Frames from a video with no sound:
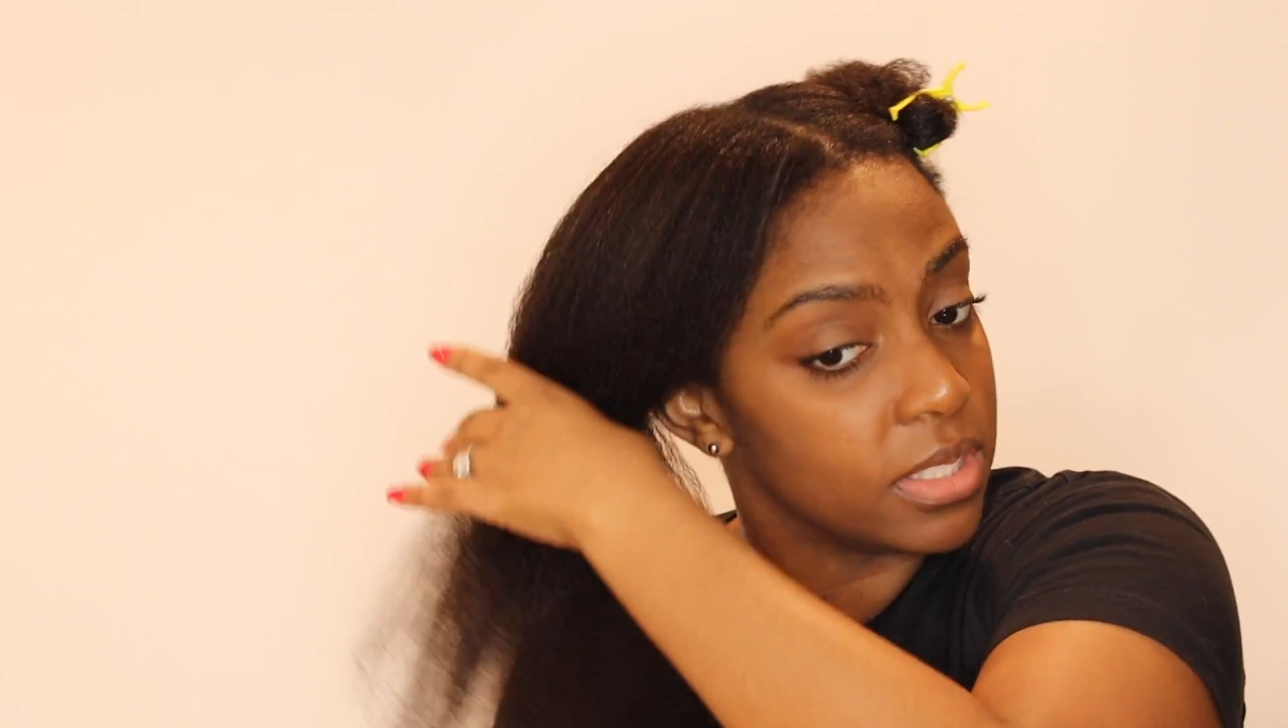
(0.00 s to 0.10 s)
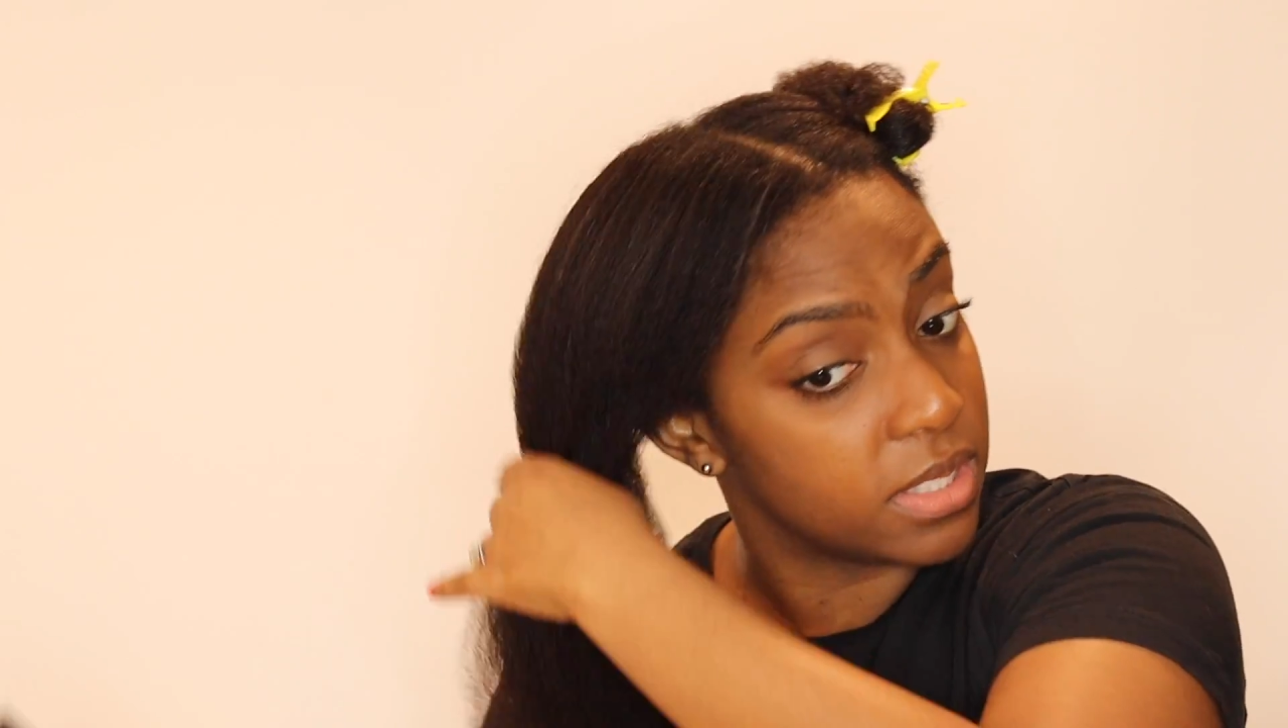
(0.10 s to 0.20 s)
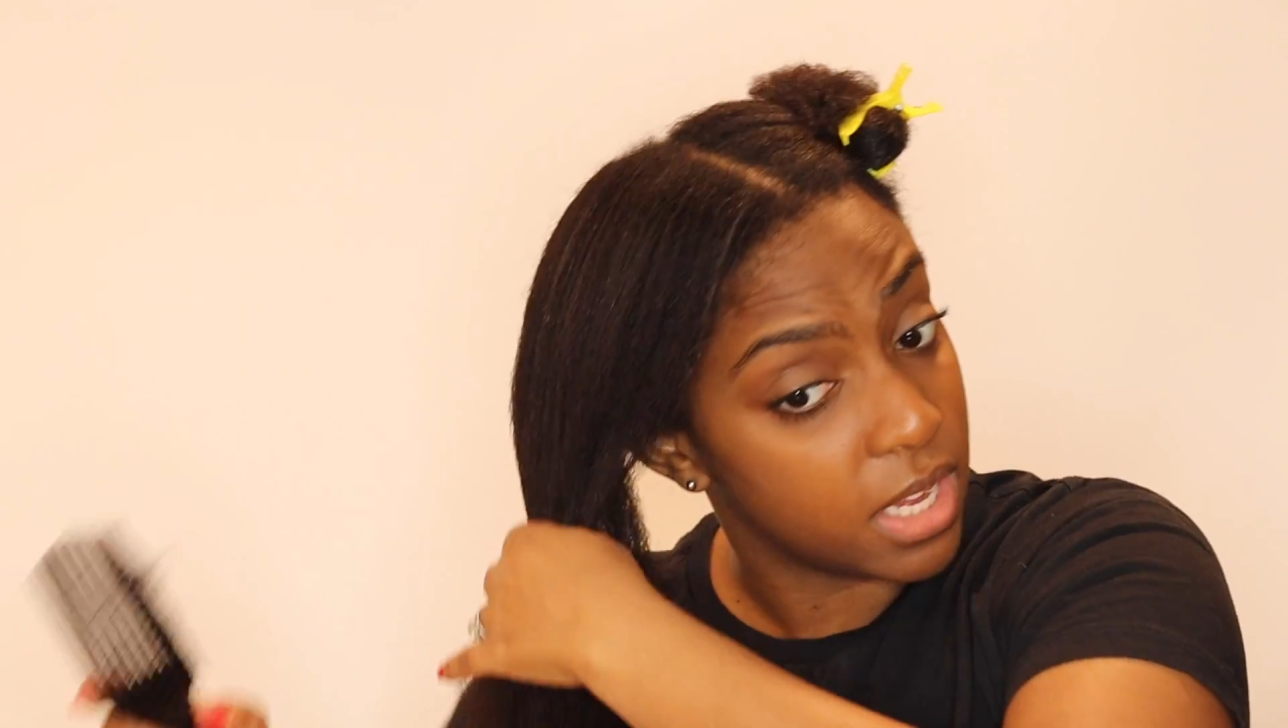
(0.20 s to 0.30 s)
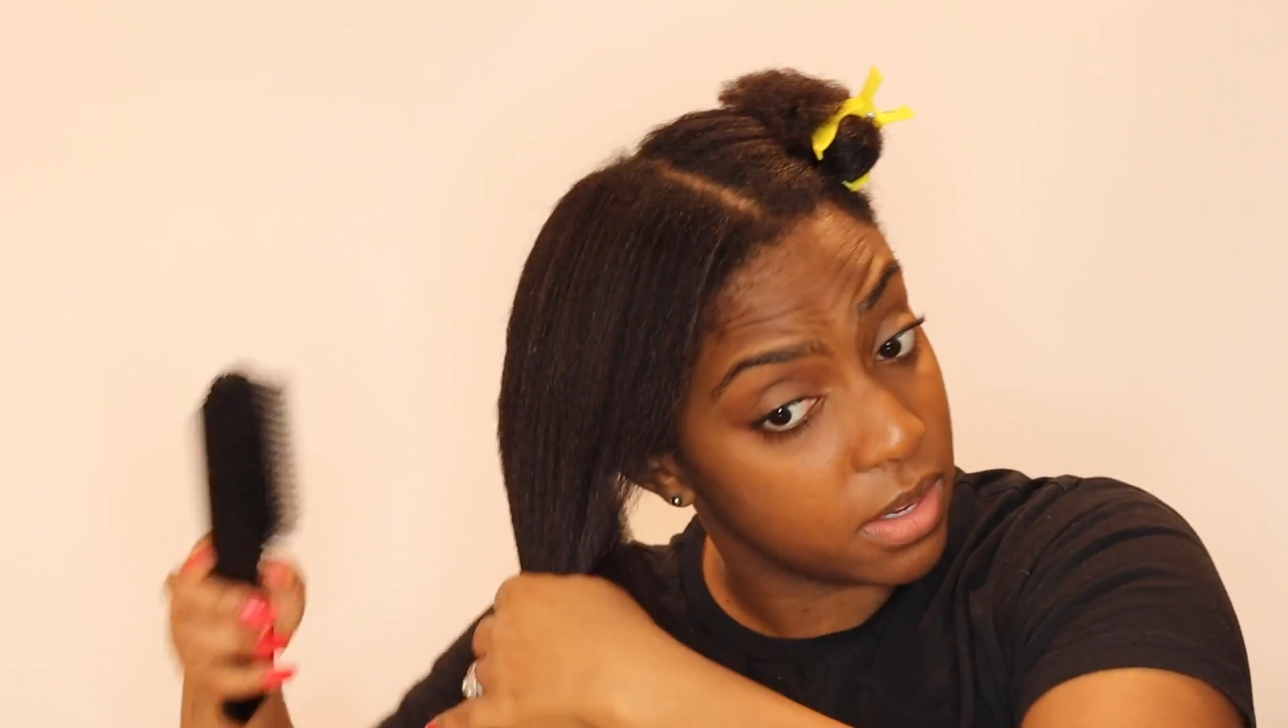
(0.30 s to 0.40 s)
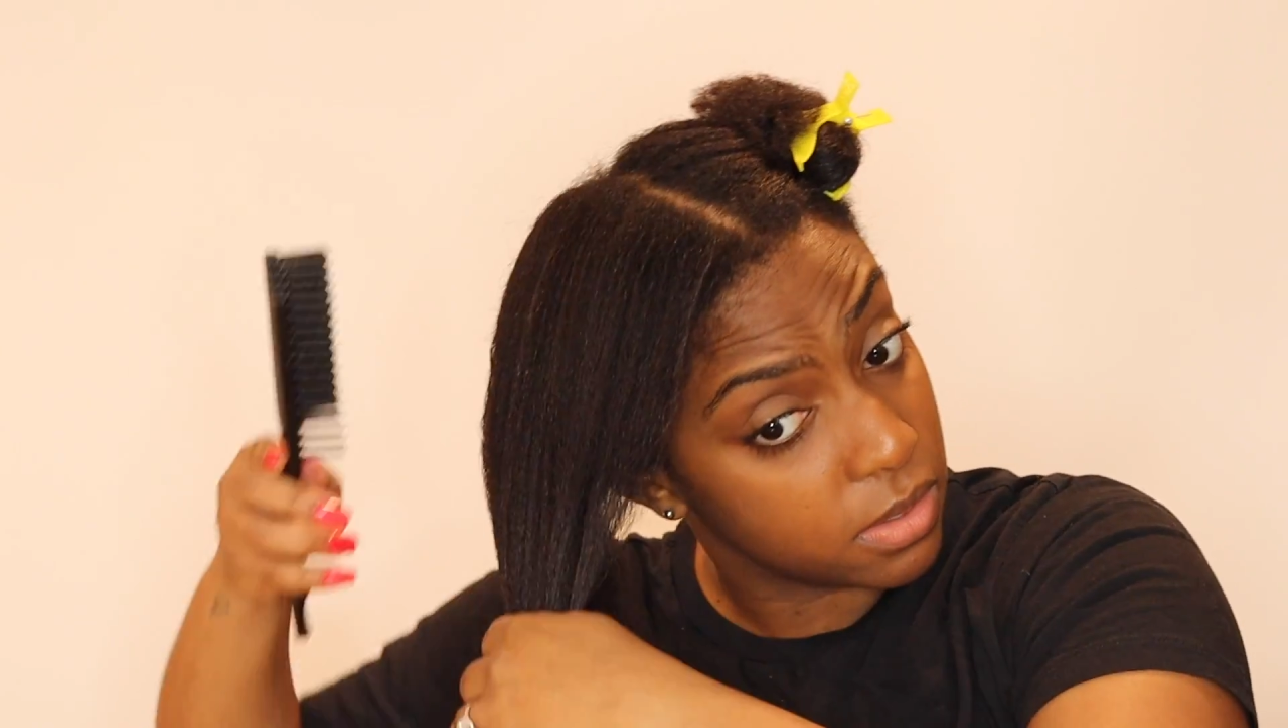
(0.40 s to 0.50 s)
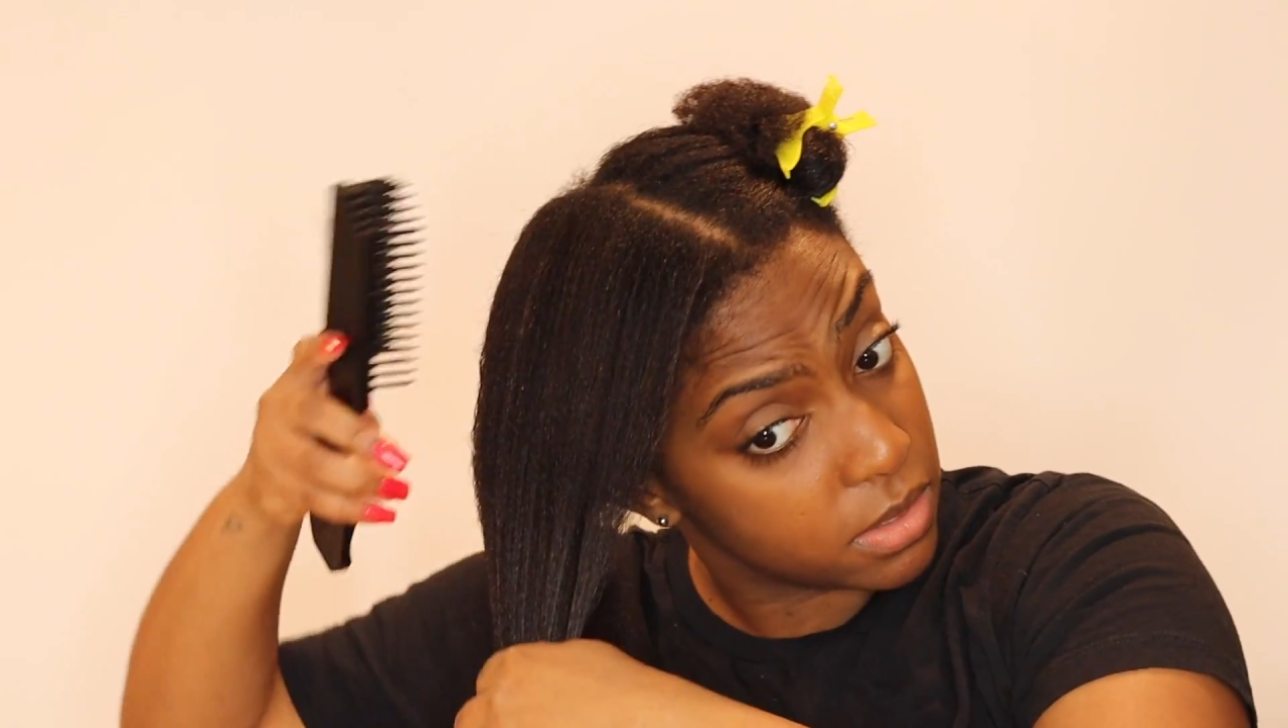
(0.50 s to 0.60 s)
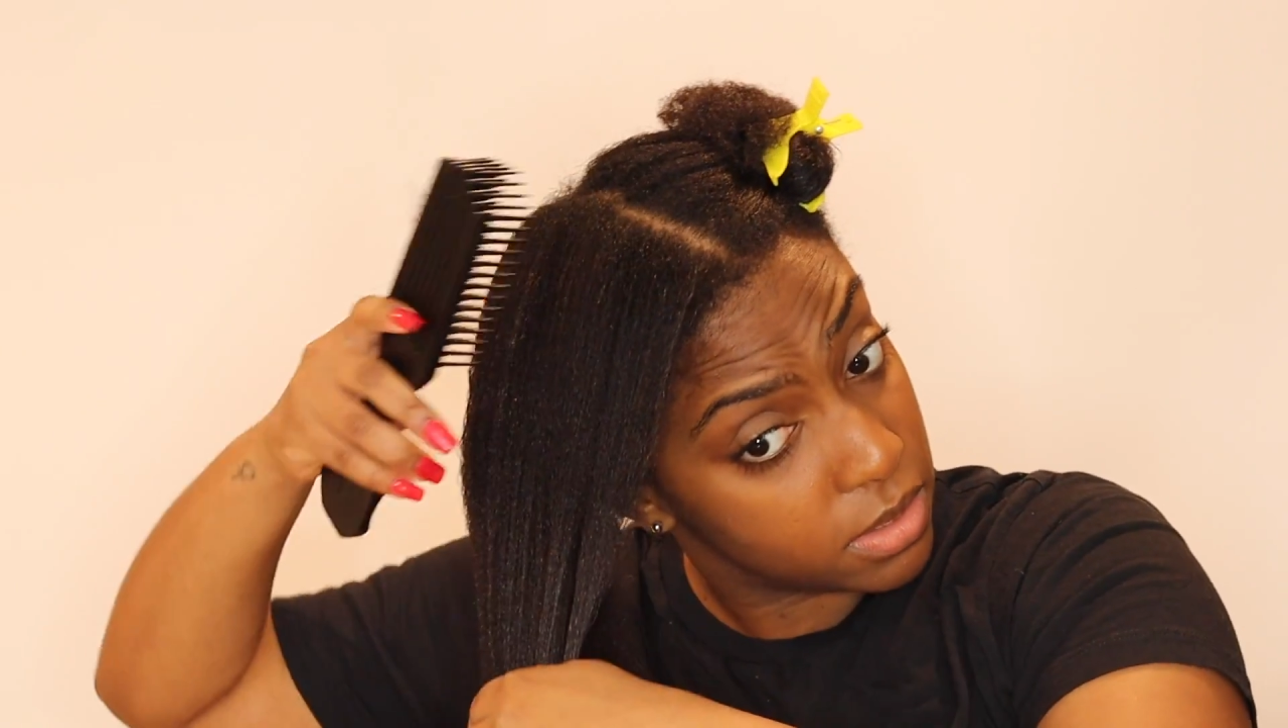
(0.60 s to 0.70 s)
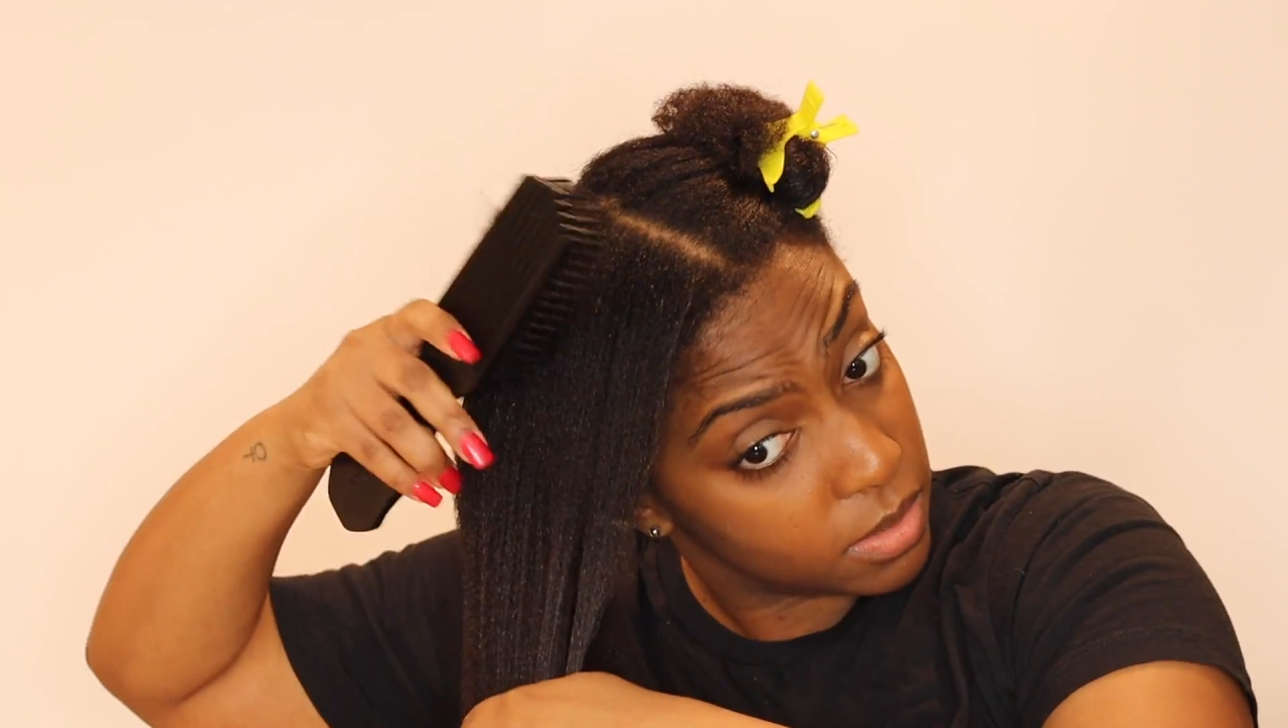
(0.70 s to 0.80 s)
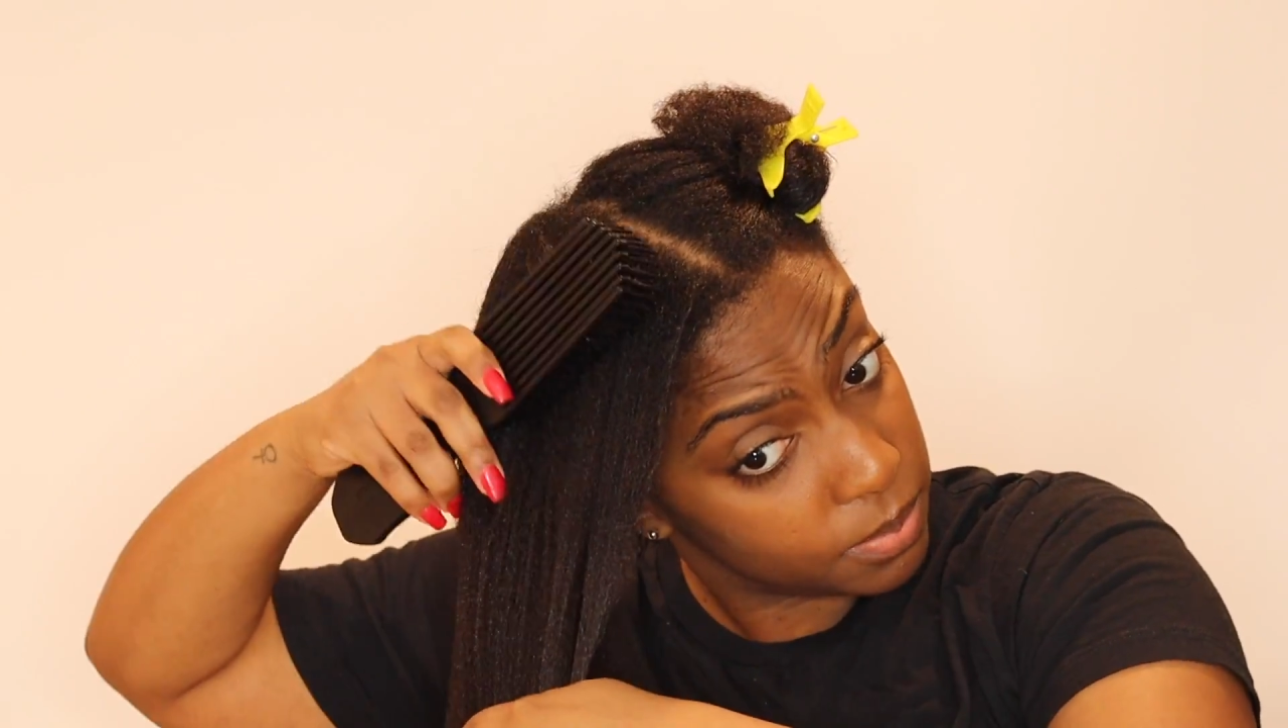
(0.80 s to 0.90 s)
detangled.